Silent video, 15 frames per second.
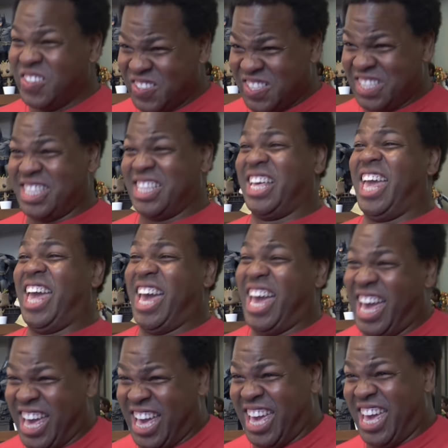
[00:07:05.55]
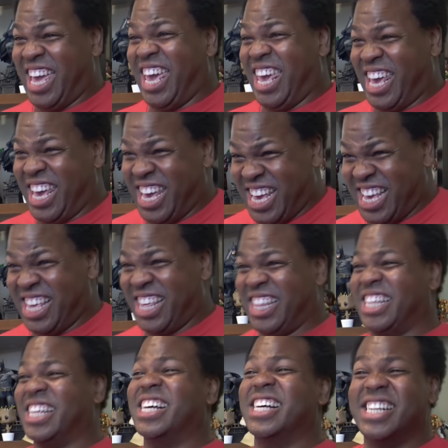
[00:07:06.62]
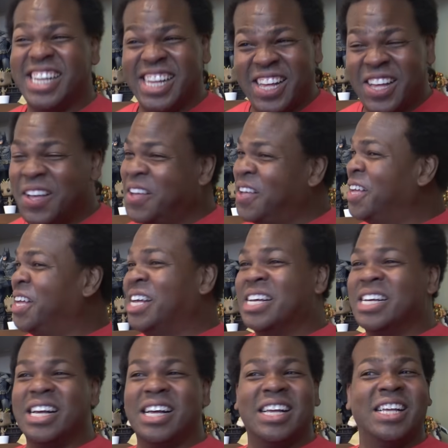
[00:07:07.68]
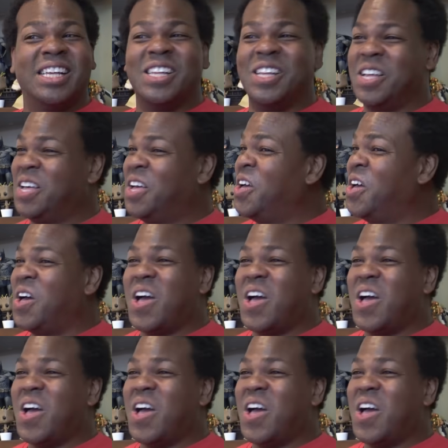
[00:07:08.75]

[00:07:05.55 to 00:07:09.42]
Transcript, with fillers: me down, didn't it? Should have been on your mark. You said no.